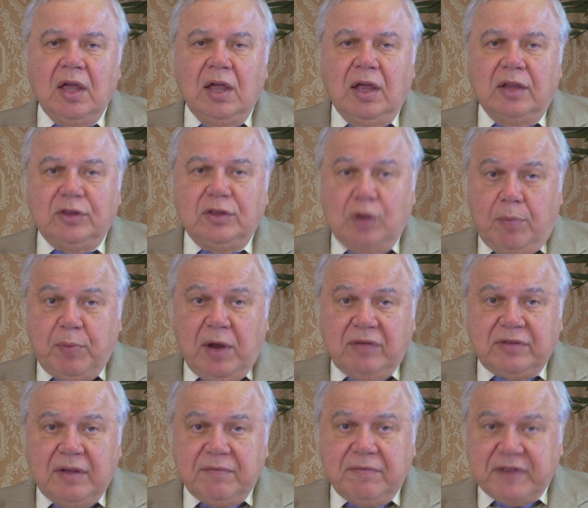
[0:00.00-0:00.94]
The
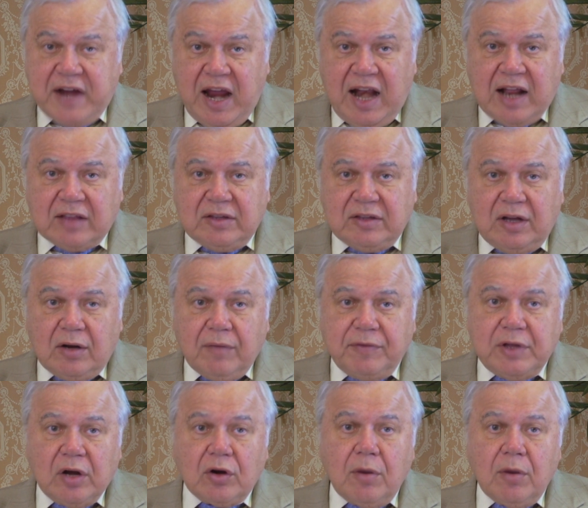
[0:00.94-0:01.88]
oppressive character
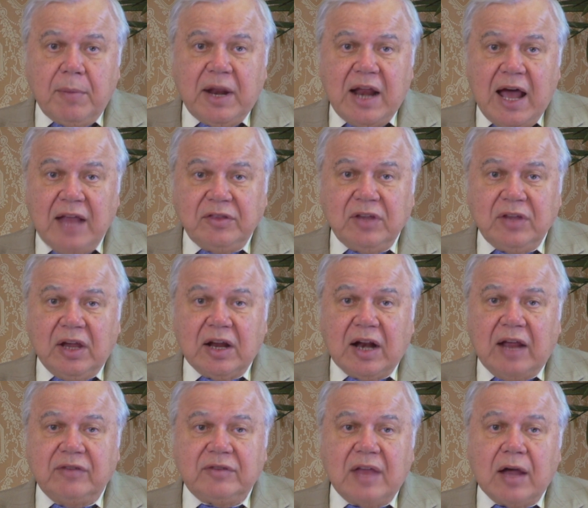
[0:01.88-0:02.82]
of the Roman
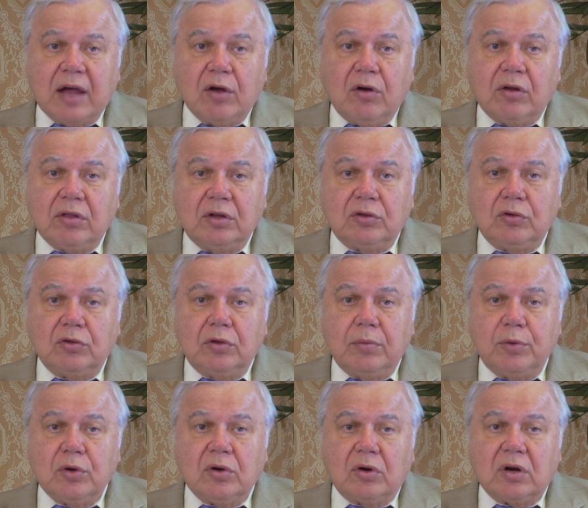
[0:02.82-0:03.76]
Antichrist, according to the
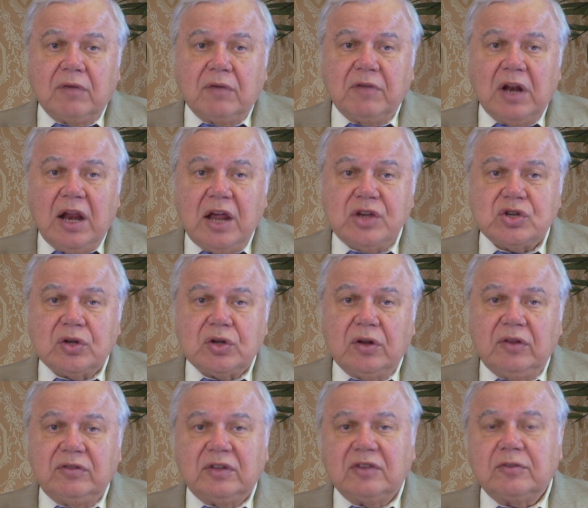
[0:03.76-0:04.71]
book of Revelation,
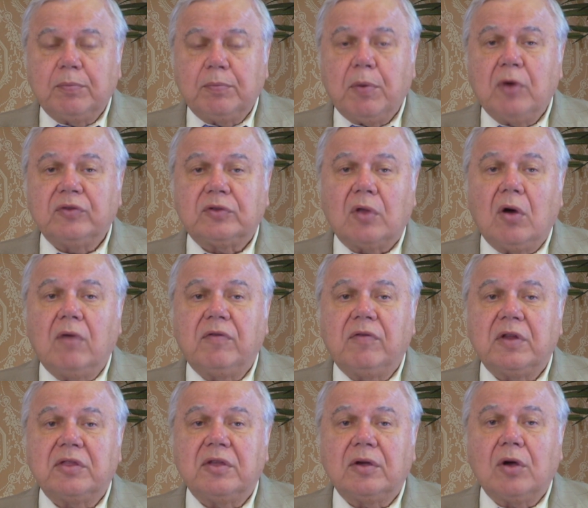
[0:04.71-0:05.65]
is exposed
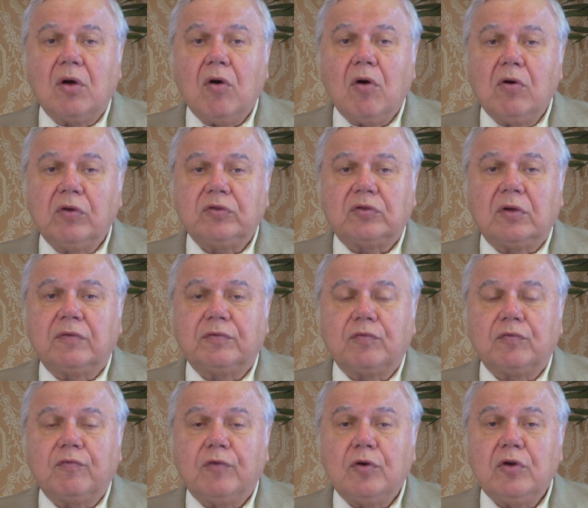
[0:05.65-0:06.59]
over the course of
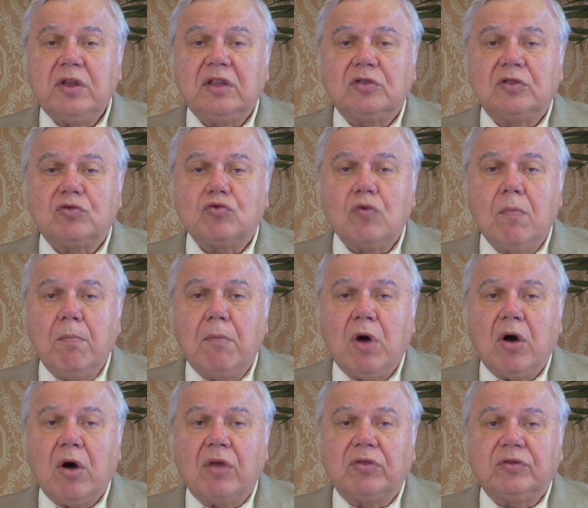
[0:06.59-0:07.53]
42
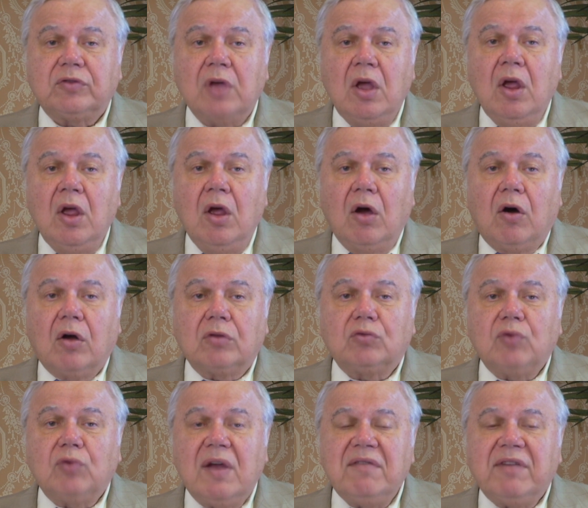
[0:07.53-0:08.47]
months or
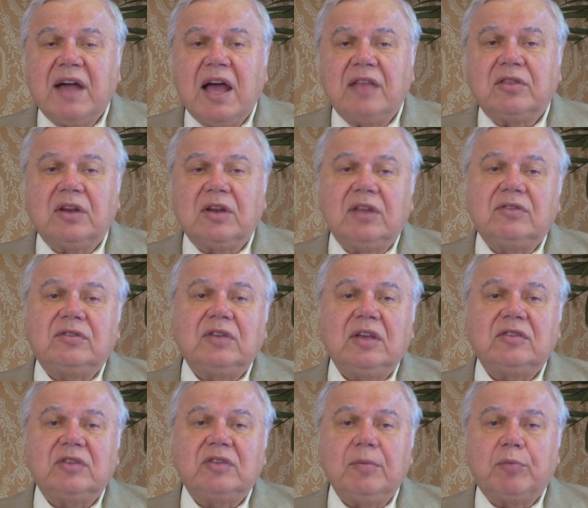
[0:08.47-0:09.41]

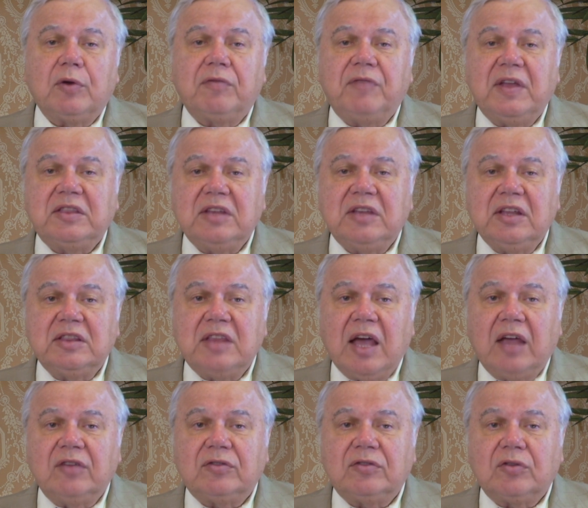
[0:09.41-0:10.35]
1260 prophetic
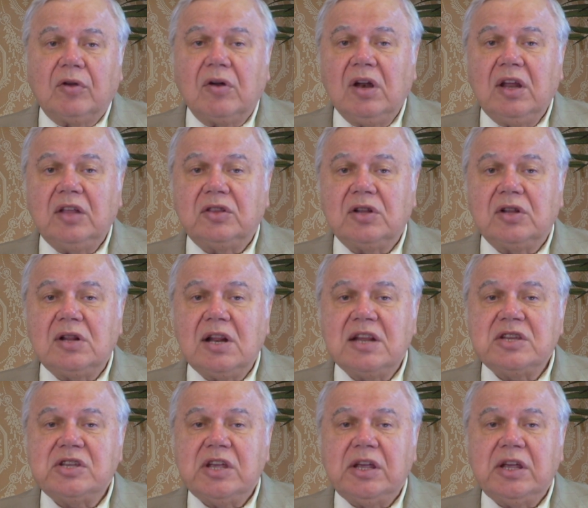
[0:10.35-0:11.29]
days or literal
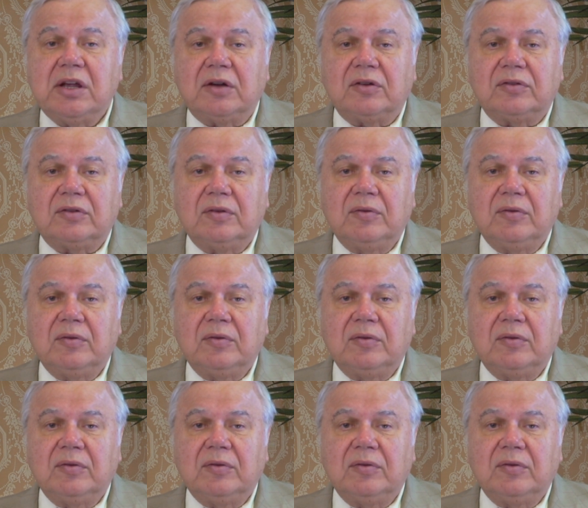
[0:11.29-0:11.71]
years.